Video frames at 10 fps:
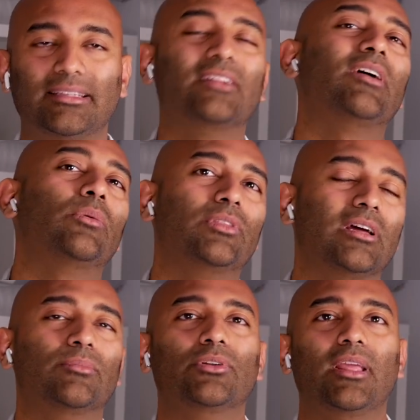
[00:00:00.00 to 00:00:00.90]
identify with
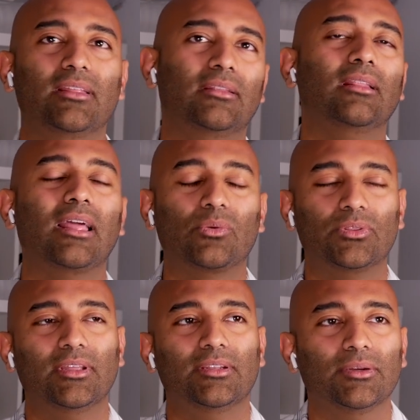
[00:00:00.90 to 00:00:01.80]
them, or they they like
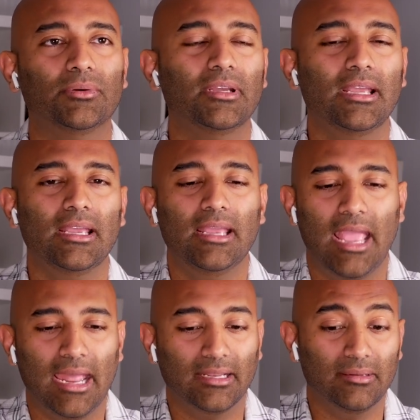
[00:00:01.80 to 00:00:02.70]
what they do.
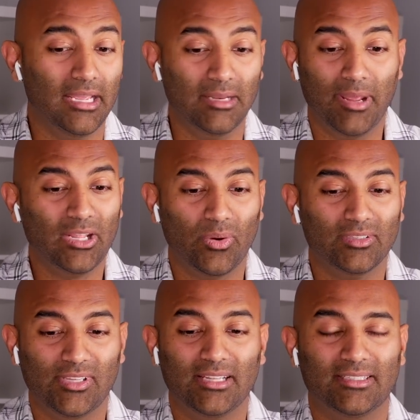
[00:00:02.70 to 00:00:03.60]
And in, right. in many
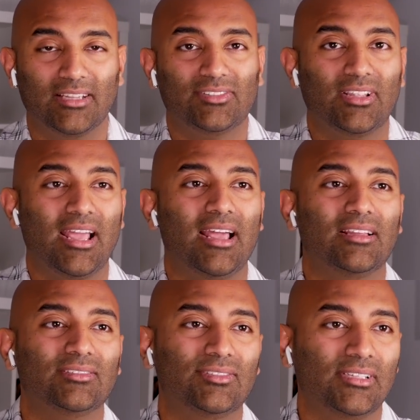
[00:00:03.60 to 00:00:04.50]
ways, yeah, Tesla
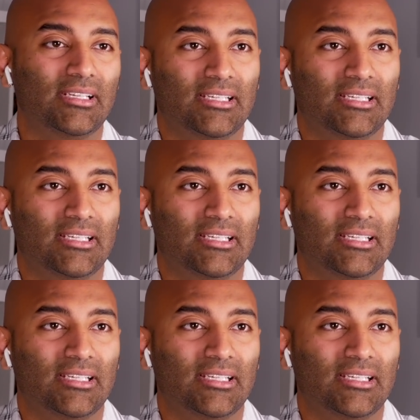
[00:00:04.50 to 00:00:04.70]
has